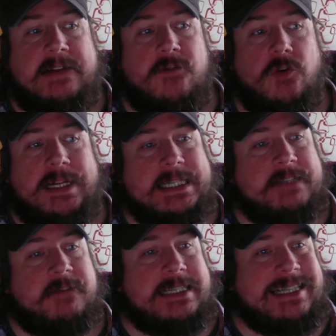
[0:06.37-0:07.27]
You've joined us
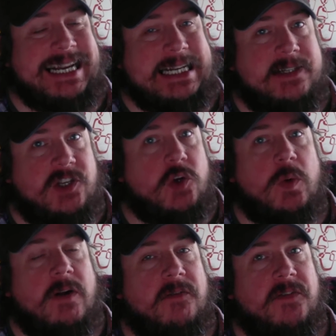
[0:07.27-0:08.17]
for day
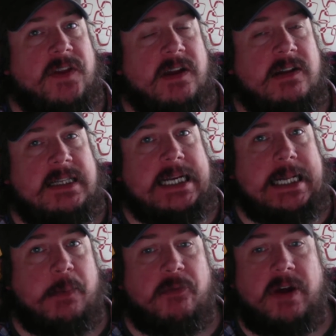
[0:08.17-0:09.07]
2 of the
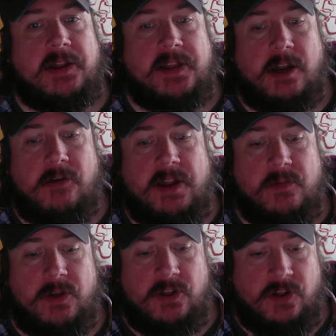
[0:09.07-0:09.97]
daily prayer
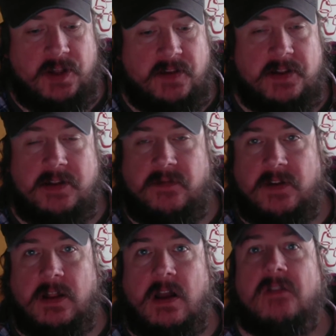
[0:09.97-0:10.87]
series, which is a
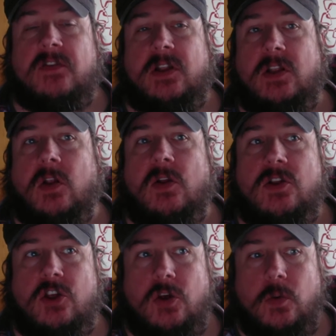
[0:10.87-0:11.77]
tefillah for the
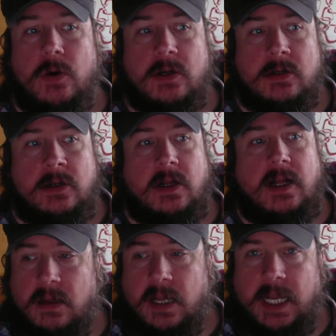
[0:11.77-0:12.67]
non-Jew.
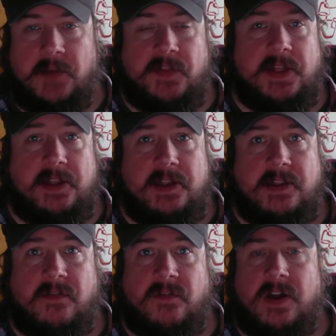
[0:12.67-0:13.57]
If this is
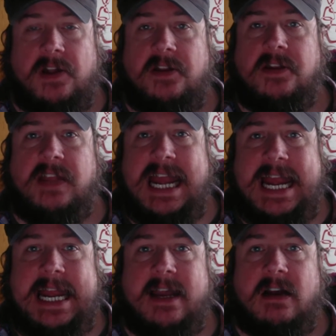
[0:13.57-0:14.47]
the first
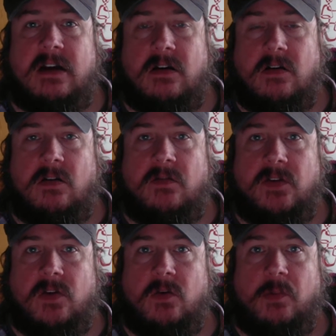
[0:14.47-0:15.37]
day of
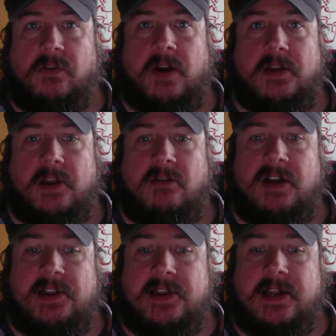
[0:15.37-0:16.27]
your prayer
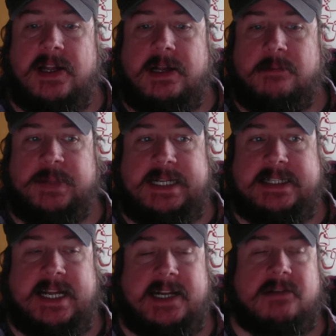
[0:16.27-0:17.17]
series, please
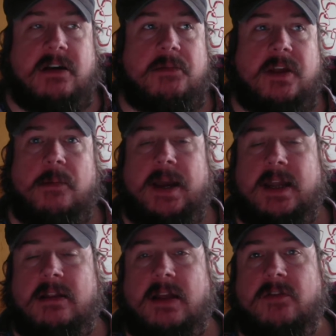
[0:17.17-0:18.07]
take time to go back
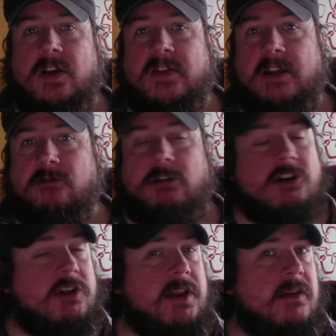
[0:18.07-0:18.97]
and have a look at the
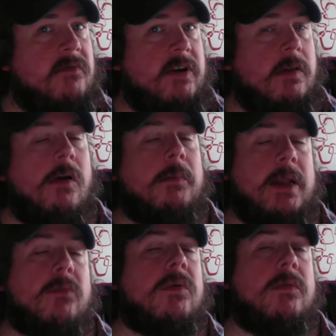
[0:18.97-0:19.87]
introduction. It's not very long, but
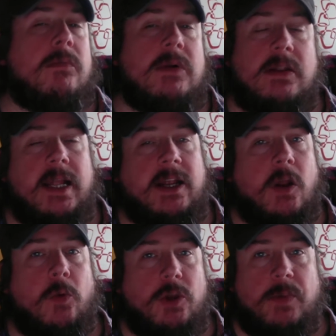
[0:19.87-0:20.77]
it will let you
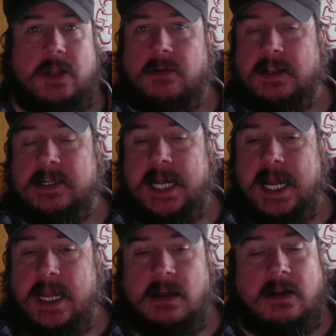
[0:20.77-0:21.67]
know what you'll be doing
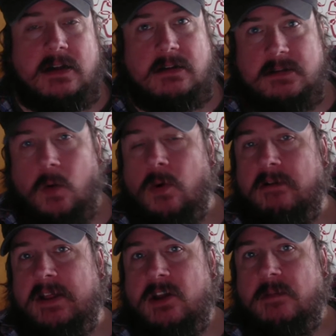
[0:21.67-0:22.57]
today. Don't
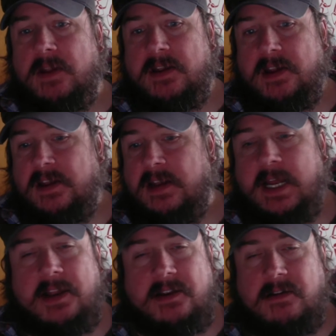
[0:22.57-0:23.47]
worry that you missed
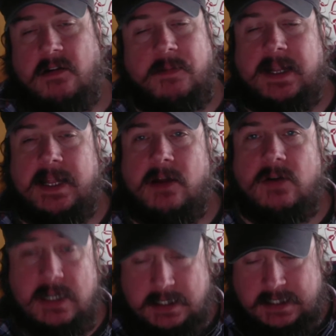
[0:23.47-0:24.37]
yesterday, it's not a big
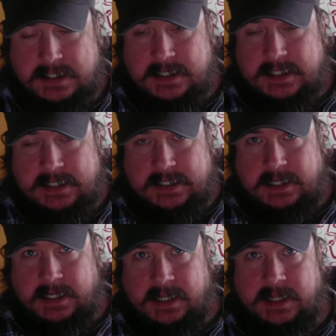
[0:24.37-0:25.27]
deal.
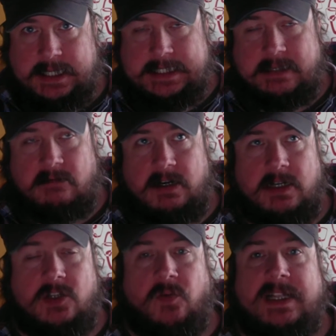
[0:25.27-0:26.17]
These are
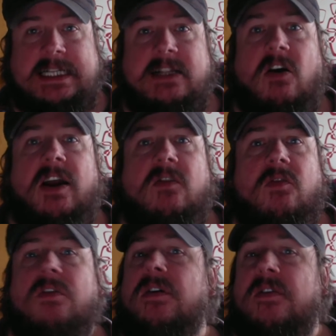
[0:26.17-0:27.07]
a 29
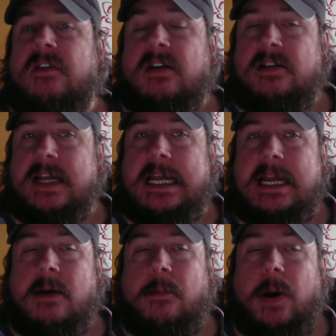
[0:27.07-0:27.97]
or
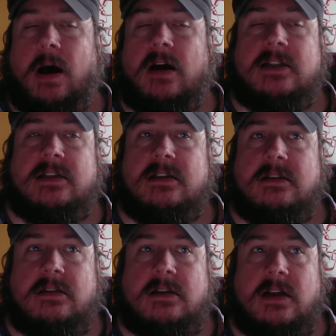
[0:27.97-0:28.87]
30 part
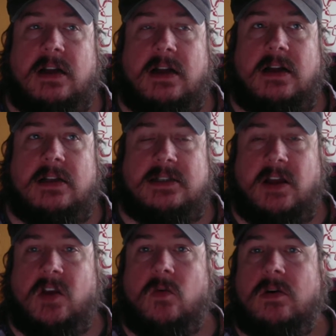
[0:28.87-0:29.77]

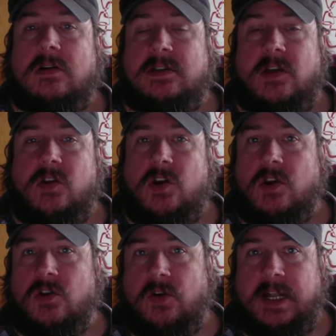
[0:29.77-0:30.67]
cycle, so you
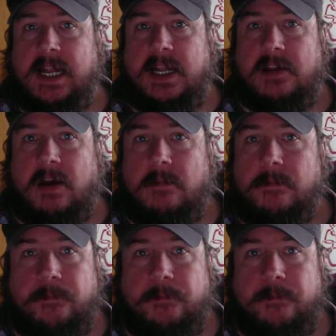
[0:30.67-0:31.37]
can join at any time.